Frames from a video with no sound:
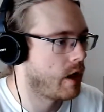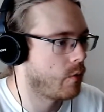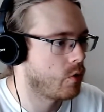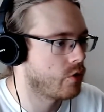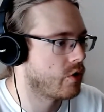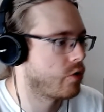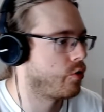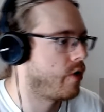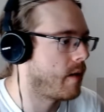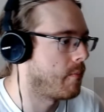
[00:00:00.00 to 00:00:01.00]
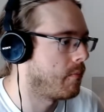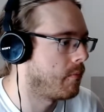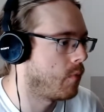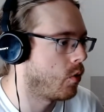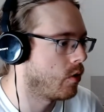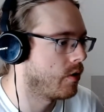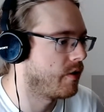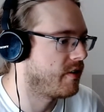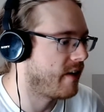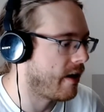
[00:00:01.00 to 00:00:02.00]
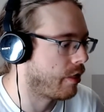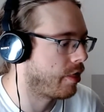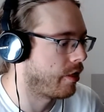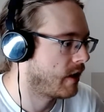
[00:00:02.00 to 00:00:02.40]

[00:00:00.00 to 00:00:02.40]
it will just create more death.